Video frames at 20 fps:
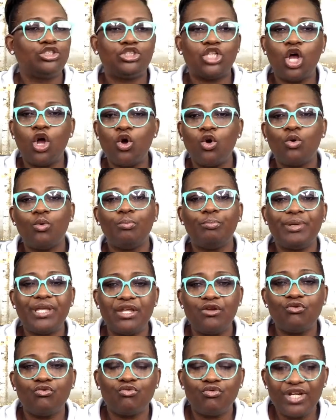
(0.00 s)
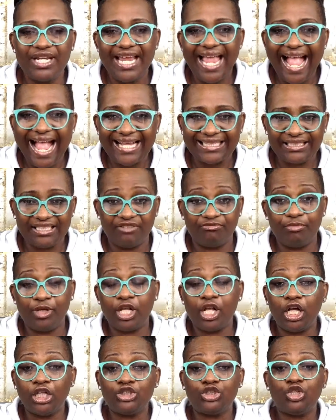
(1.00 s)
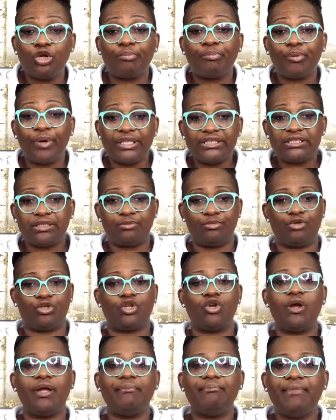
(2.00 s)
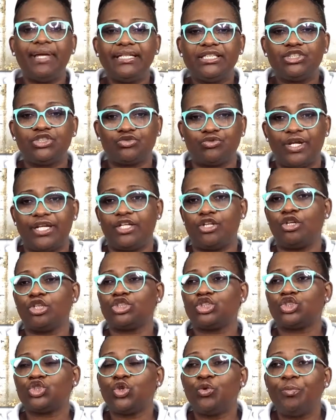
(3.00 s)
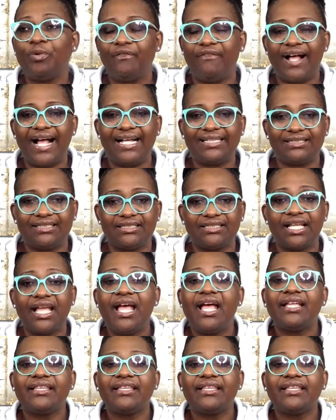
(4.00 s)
Don't be reactive, because your principal, your administrator, your supervisors,